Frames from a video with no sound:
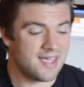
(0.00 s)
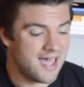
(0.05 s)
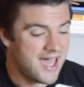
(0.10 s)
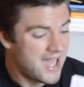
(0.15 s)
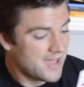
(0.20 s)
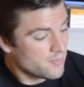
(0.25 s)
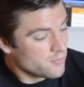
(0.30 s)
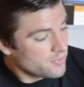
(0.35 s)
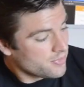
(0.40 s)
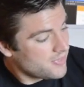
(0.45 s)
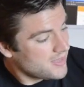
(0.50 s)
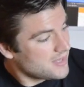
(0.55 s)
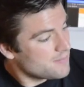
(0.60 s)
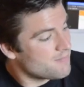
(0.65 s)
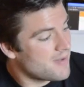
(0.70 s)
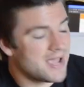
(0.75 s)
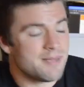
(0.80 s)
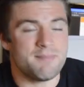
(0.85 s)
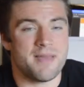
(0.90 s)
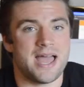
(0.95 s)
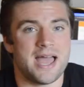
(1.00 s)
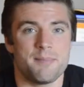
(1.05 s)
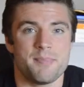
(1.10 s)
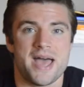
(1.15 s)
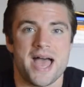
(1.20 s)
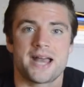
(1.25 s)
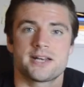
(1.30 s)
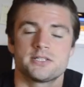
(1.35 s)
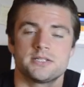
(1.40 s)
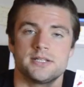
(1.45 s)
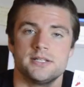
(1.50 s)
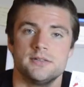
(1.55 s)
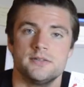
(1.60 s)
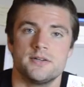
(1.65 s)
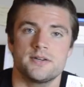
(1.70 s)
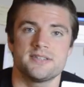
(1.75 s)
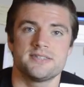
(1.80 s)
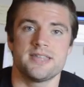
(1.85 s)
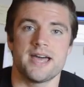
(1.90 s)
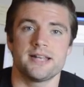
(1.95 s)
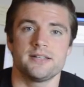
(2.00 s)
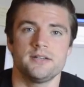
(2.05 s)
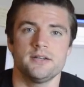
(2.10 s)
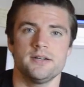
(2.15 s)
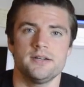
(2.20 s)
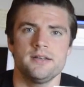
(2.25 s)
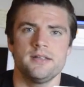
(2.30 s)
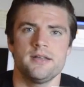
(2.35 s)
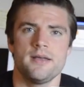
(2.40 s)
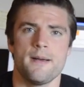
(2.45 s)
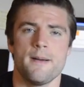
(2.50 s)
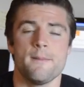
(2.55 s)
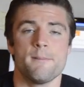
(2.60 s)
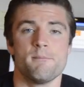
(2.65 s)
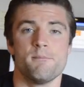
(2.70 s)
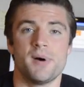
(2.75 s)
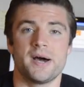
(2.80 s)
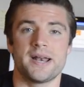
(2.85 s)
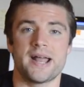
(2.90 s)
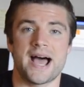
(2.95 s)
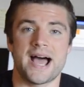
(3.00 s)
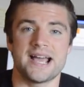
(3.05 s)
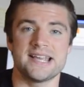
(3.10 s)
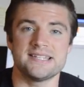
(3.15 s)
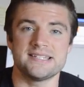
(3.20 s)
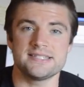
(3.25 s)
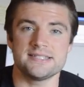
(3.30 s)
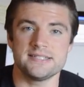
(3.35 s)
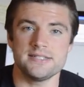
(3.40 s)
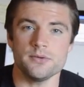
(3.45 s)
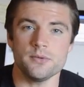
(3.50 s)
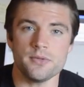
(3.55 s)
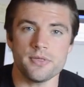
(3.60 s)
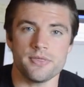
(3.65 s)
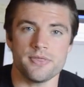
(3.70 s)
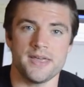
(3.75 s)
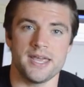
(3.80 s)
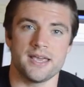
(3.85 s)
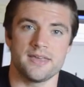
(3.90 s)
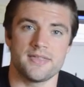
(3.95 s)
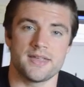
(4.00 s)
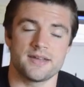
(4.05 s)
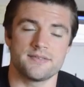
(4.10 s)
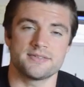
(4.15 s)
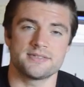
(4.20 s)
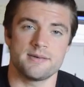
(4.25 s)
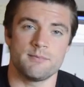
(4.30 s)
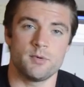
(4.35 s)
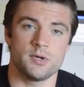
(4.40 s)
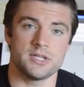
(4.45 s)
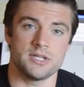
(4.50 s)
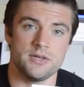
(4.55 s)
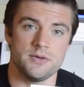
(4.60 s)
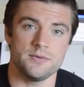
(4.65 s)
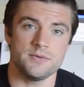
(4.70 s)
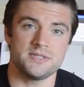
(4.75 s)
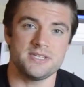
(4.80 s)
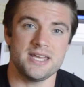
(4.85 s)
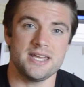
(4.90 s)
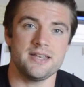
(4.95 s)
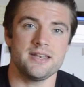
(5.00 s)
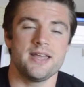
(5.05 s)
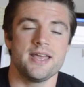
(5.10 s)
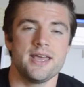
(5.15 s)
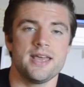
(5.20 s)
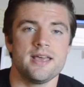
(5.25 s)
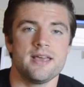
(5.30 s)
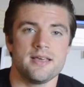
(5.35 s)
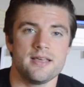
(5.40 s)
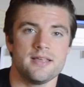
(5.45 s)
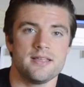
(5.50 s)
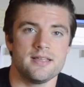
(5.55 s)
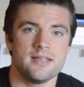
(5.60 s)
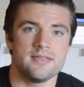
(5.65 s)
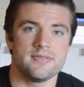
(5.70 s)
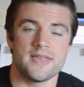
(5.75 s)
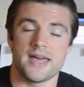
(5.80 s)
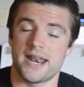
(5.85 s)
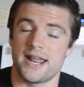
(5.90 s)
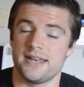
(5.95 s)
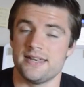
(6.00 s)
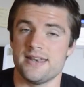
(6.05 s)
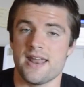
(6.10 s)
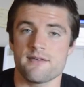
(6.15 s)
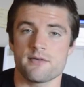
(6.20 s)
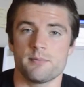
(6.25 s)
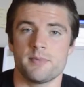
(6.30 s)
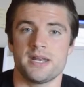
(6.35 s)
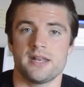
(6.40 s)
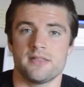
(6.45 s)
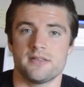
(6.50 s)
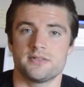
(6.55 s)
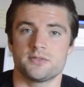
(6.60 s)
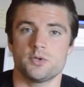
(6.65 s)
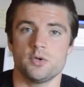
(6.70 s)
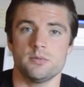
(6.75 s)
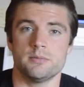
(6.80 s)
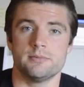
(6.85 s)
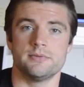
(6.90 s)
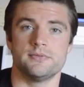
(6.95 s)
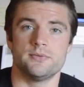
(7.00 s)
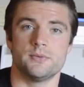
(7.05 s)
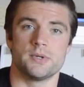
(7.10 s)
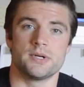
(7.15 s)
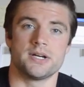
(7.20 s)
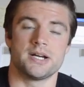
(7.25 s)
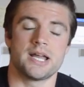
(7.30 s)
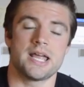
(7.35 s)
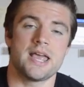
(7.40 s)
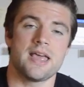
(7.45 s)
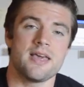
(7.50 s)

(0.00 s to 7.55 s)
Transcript: I don't think my map actually looks that good, but I still think that if someone used it that had never been to the school before,